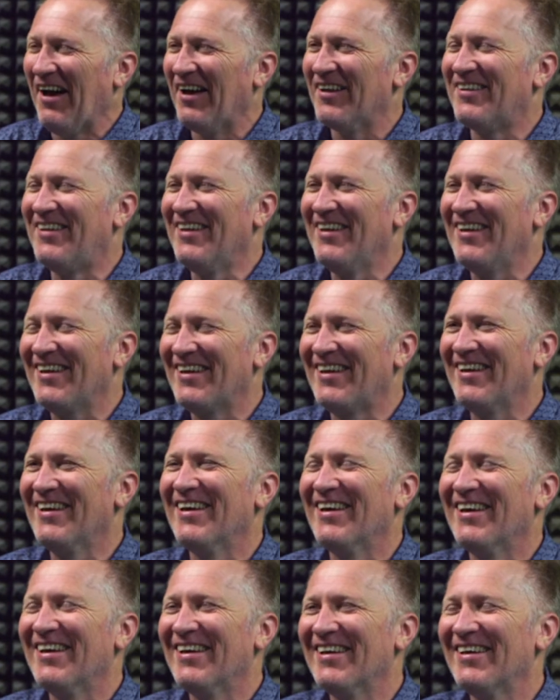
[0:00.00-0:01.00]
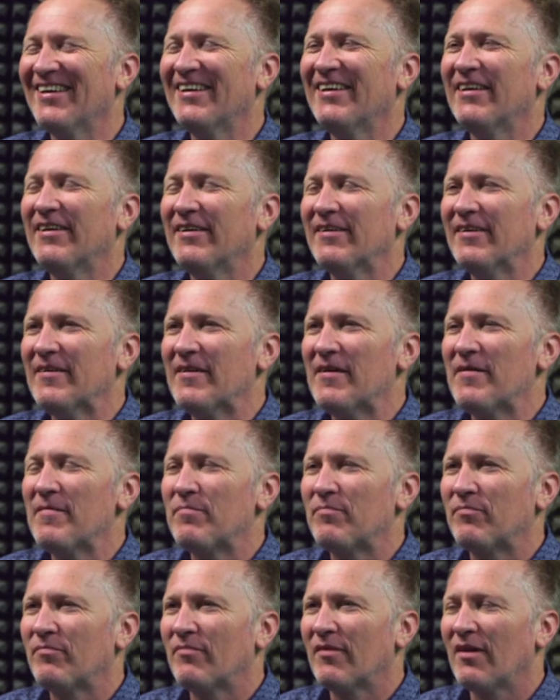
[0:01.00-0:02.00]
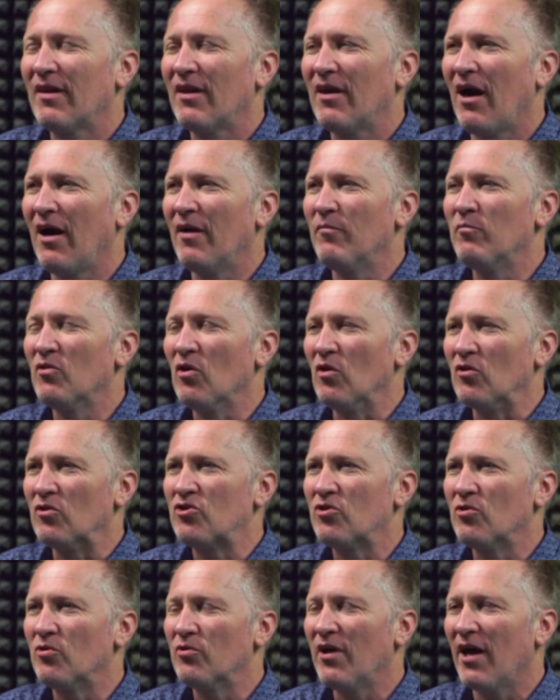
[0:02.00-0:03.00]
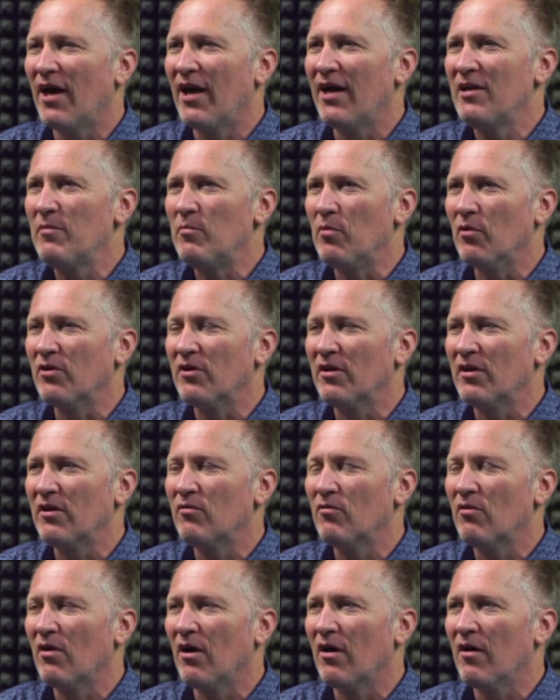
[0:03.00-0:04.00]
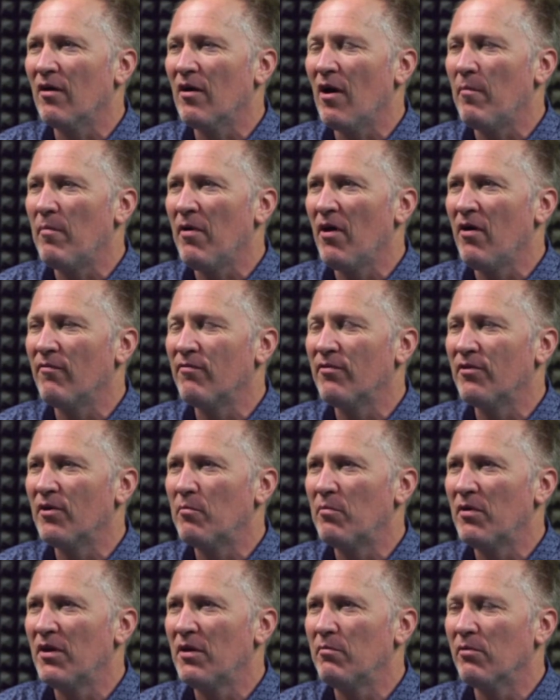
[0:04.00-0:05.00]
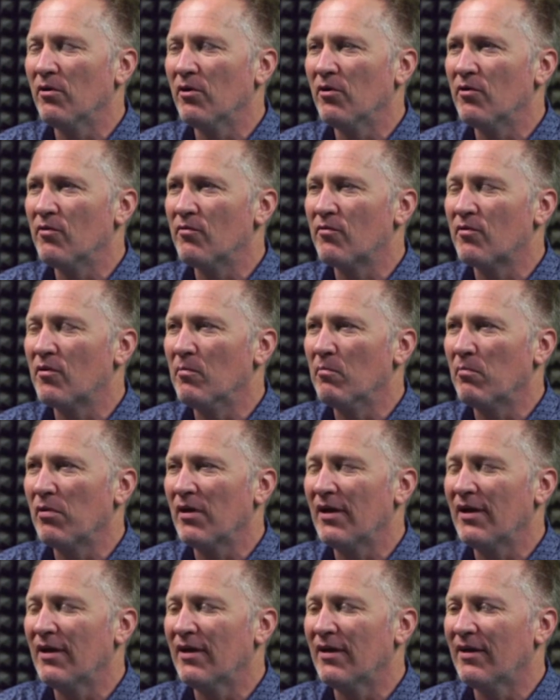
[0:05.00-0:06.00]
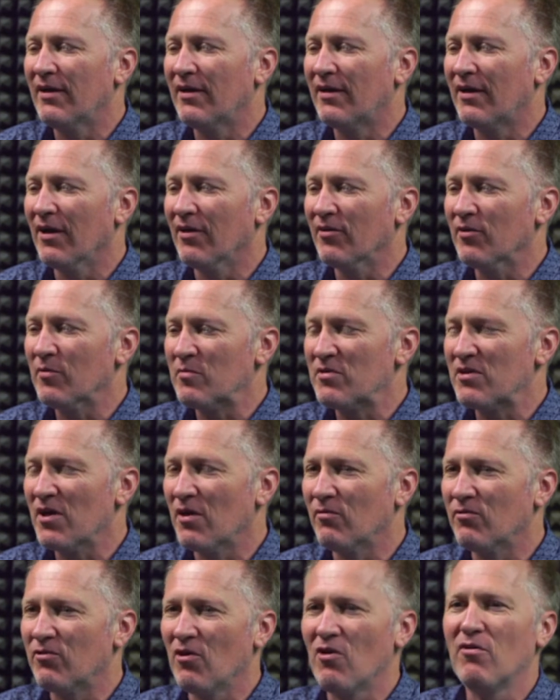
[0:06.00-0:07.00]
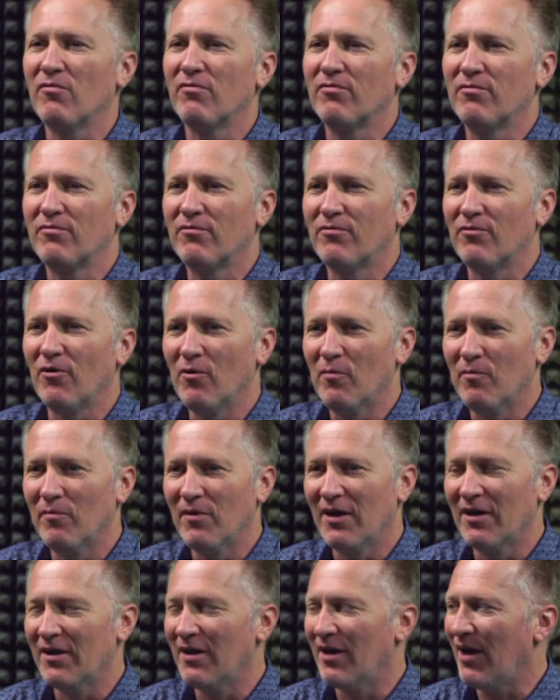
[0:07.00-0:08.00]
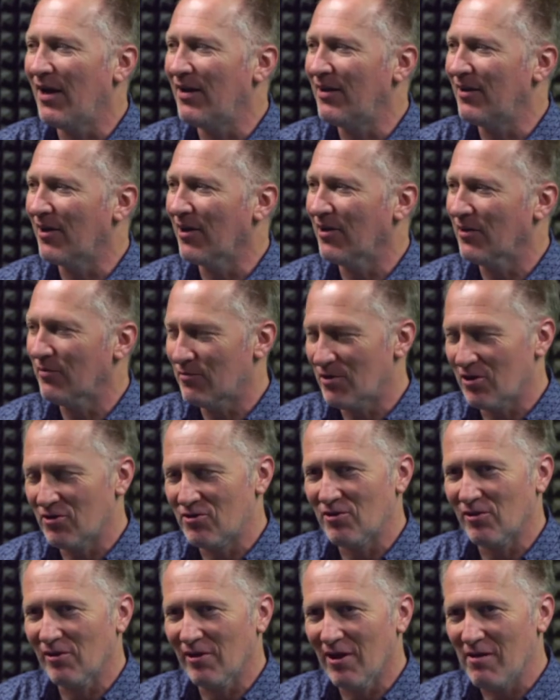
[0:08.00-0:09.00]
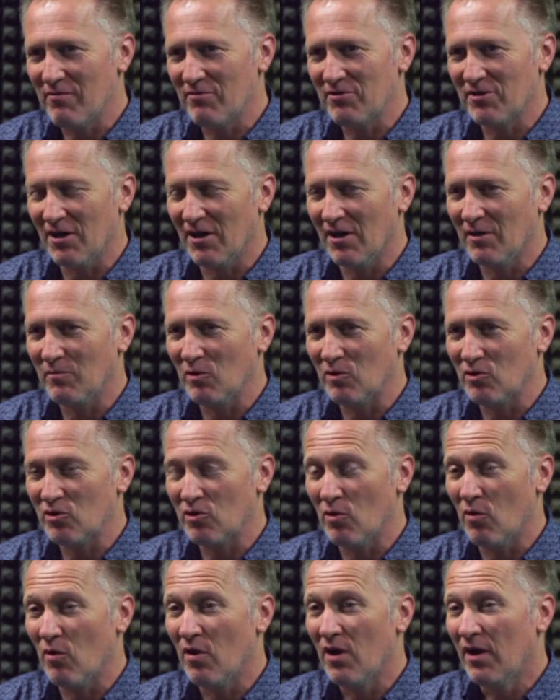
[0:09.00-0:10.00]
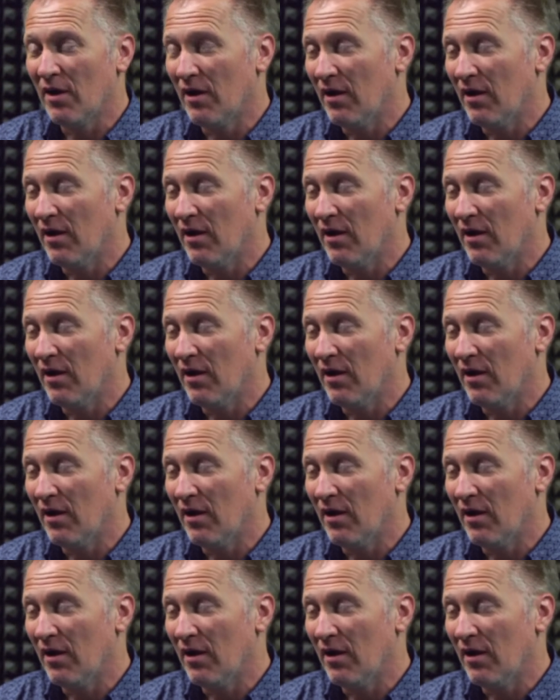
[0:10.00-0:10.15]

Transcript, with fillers: I think. Uh, I'm not sure that anybody, uh, apart from the people who've completely cut themselves off from a, any kind of digital lifestyle, I'm not sure